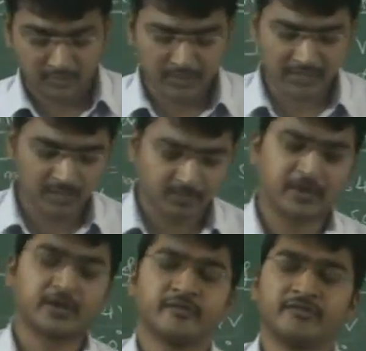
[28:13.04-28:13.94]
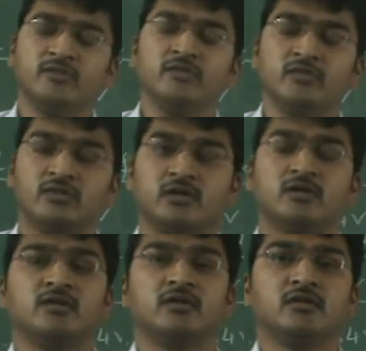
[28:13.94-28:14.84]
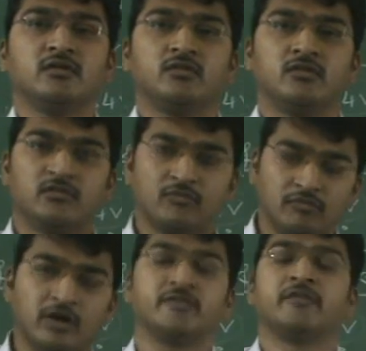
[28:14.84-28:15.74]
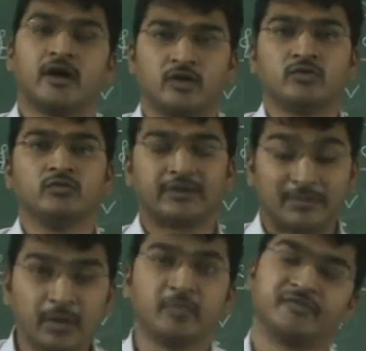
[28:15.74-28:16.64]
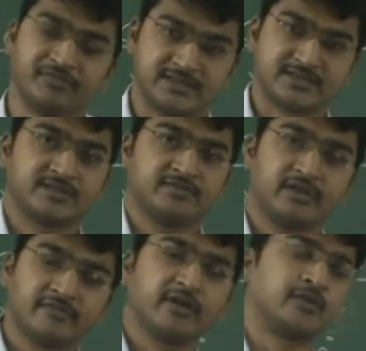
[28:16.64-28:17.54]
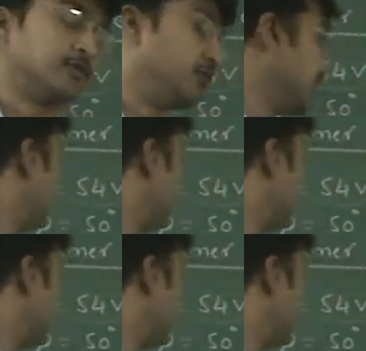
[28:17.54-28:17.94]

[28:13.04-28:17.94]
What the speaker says: numerical point of view? What we have to remember first, what we have to do.